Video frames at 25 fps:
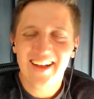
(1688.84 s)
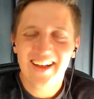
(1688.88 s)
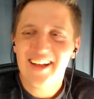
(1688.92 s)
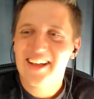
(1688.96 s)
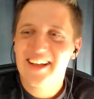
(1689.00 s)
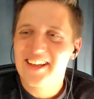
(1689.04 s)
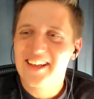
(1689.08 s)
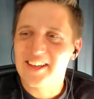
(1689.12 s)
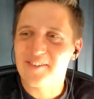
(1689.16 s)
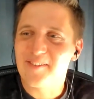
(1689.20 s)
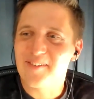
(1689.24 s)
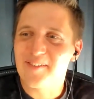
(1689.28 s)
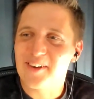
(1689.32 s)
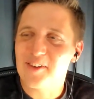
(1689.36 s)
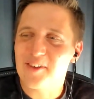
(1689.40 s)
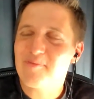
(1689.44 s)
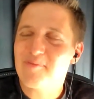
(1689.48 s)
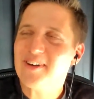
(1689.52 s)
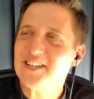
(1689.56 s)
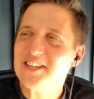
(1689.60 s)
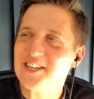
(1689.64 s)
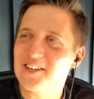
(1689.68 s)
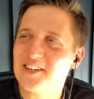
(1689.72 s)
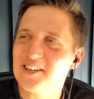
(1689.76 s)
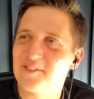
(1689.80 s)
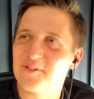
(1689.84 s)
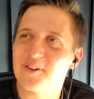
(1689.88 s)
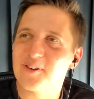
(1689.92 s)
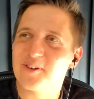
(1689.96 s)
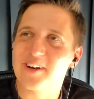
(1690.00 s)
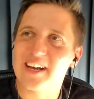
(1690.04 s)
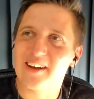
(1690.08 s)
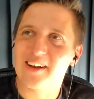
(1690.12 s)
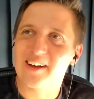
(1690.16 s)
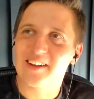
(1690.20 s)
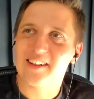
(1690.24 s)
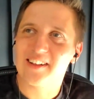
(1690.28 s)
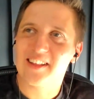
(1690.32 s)
Yeah, you mentioned a few
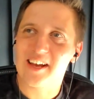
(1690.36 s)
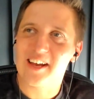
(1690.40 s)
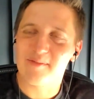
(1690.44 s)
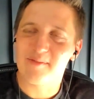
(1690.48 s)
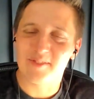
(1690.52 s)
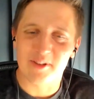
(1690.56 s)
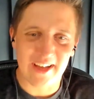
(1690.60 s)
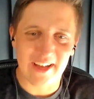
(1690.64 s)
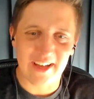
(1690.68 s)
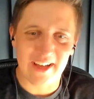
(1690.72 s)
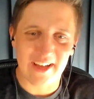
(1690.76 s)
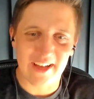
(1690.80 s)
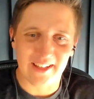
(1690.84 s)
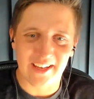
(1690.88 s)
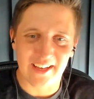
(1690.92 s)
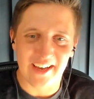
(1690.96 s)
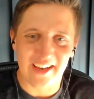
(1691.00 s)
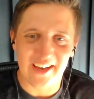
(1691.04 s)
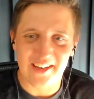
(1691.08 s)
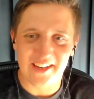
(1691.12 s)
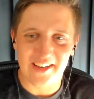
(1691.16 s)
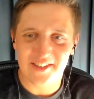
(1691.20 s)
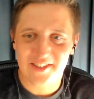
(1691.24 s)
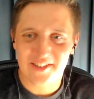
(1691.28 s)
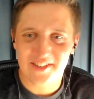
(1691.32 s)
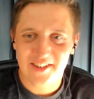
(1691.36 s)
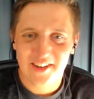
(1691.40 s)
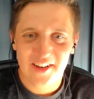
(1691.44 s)
times the bad guys.